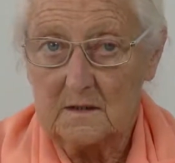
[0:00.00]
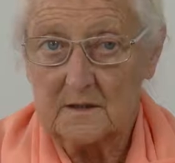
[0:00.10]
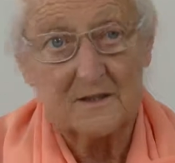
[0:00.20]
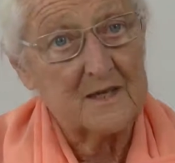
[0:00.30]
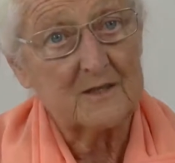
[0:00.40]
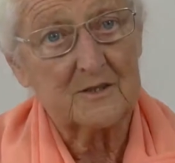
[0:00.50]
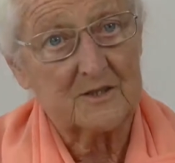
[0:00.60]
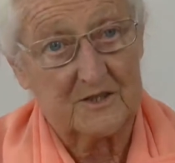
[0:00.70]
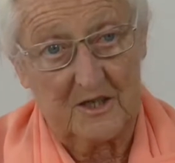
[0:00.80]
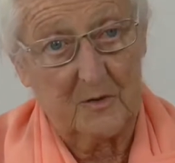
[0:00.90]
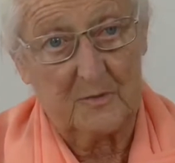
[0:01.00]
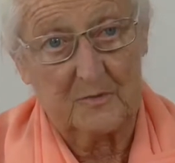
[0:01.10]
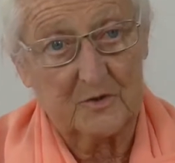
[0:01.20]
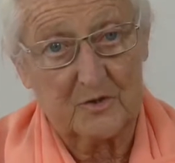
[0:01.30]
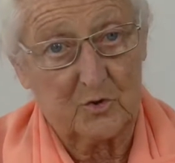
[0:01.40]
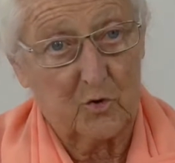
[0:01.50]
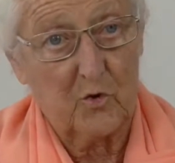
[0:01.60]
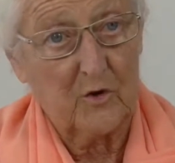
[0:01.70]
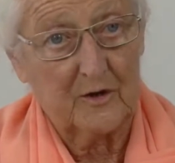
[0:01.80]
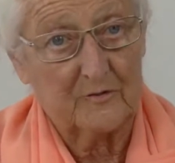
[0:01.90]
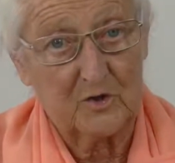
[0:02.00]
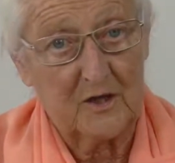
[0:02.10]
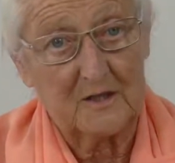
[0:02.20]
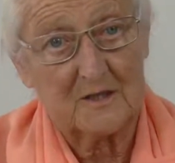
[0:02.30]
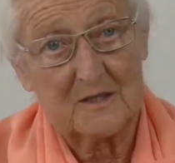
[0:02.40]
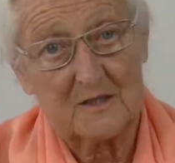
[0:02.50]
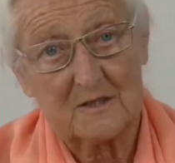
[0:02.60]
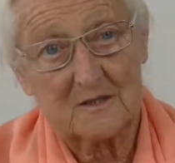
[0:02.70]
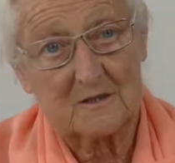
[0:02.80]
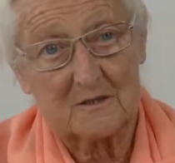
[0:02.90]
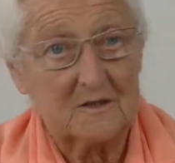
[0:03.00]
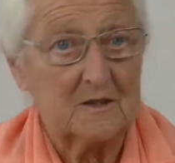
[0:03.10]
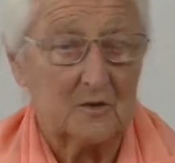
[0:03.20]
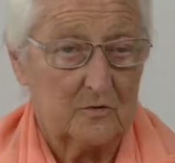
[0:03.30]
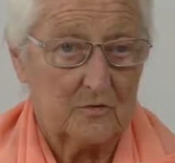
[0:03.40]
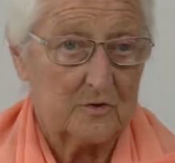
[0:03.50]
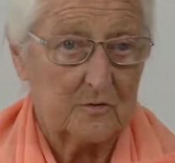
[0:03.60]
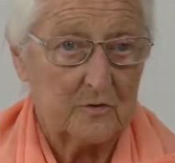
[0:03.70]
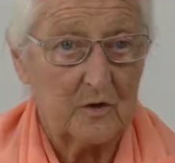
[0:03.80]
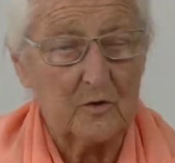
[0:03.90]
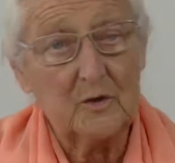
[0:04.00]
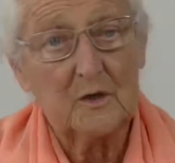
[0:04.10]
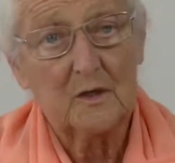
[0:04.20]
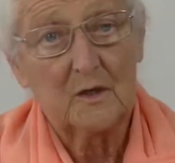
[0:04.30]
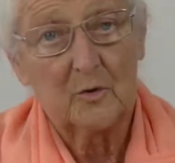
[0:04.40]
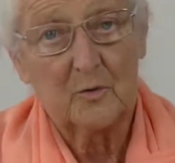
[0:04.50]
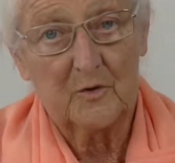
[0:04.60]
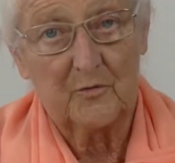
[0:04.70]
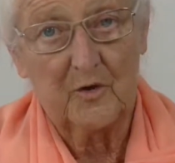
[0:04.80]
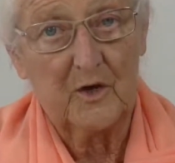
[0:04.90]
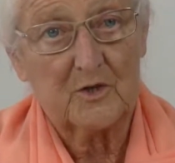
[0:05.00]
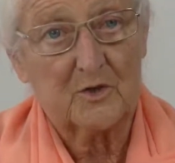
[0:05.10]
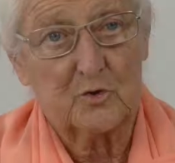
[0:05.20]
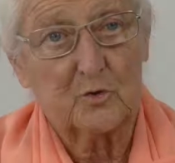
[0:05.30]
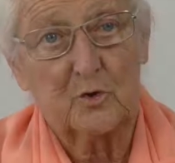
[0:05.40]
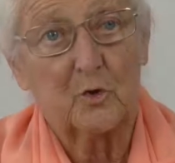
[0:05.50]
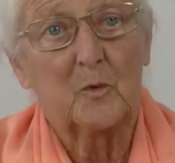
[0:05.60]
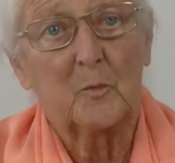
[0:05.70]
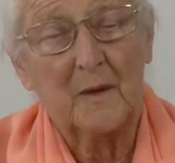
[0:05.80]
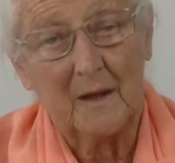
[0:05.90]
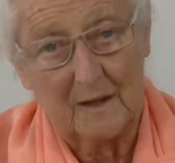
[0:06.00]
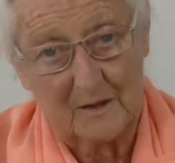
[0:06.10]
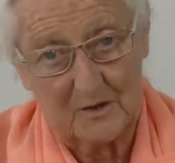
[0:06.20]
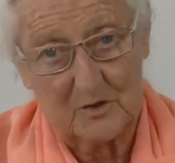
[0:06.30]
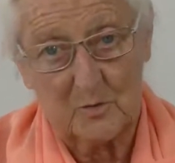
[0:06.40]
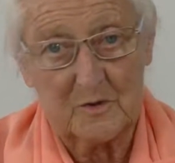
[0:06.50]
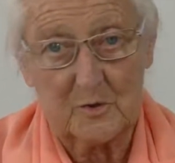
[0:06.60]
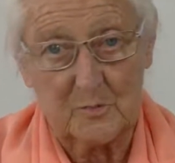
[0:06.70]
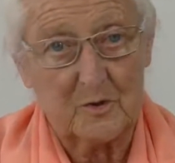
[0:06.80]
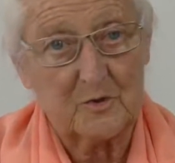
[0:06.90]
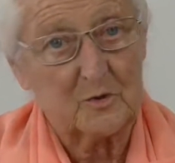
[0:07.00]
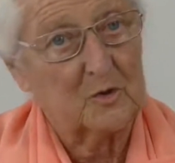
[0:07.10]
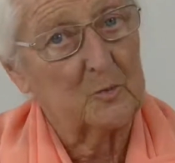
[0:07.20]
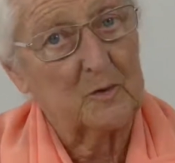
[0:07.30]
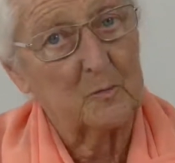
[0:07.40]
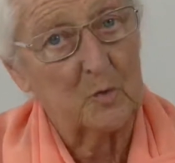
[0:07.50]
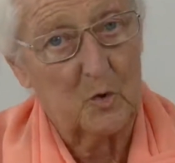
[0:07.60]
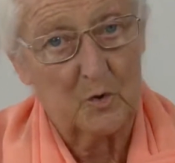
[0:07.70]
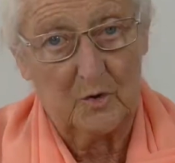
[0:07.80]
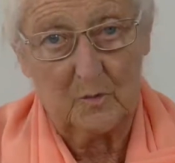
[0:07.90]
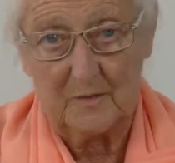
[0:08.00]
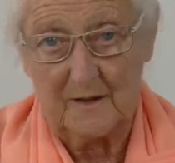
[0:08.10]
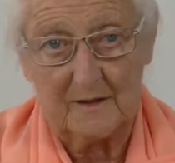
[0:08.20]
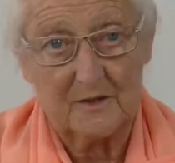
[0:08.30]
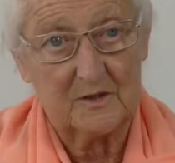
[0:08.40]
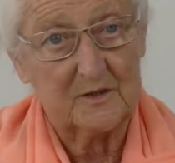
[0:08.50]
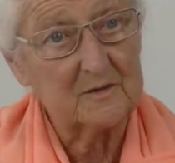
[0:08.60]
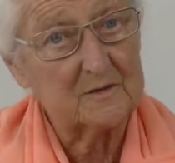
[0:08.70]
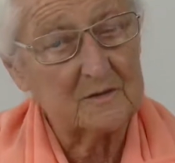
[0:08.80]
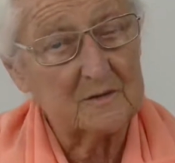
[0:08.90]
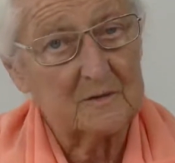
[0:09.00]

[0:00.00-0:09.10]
The second step in the story of Genesis continues, with the first two human beings who were supposed to have been born on planet Earth,